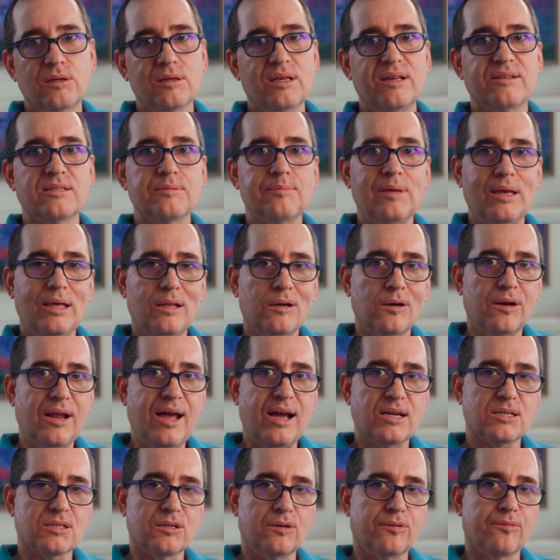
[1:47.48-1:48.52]
gives me
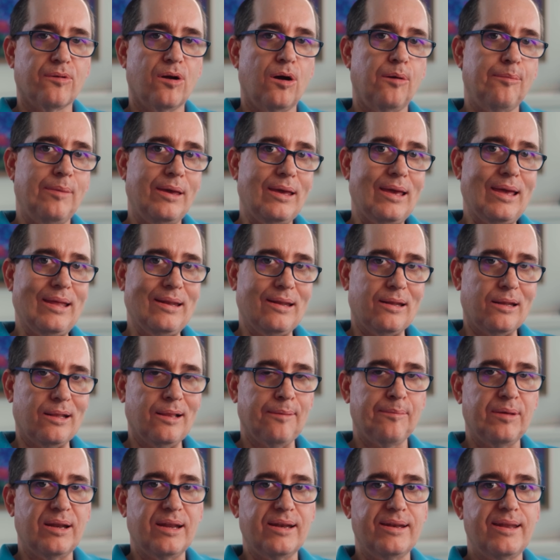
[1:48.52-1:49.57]
international roaming and
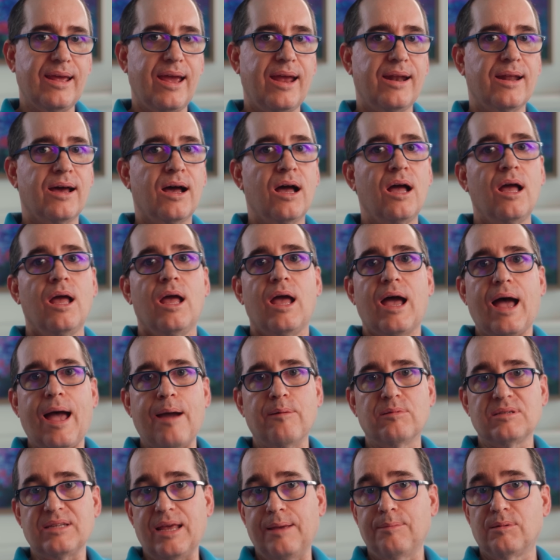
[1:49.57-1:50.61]
unlimited data. I
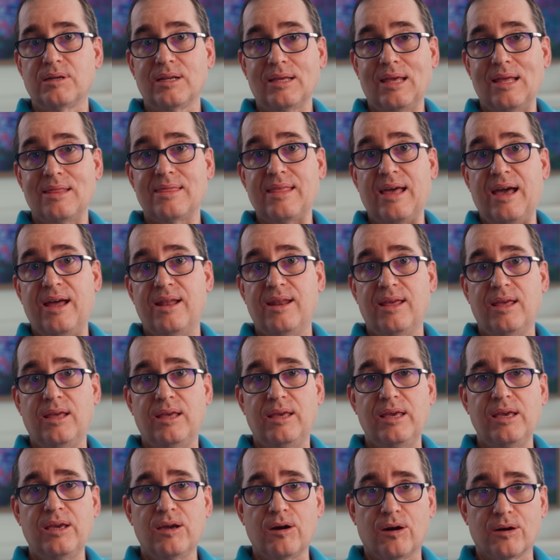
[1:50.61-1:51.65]
was able to get that
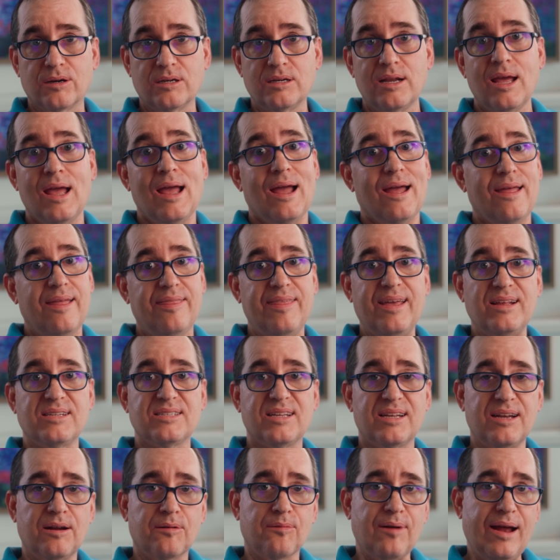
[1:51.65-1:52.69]
e-card and they
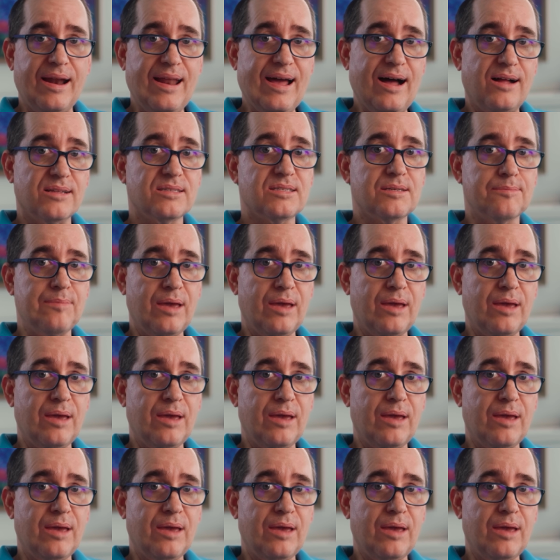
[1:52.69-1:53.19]
sent it right out to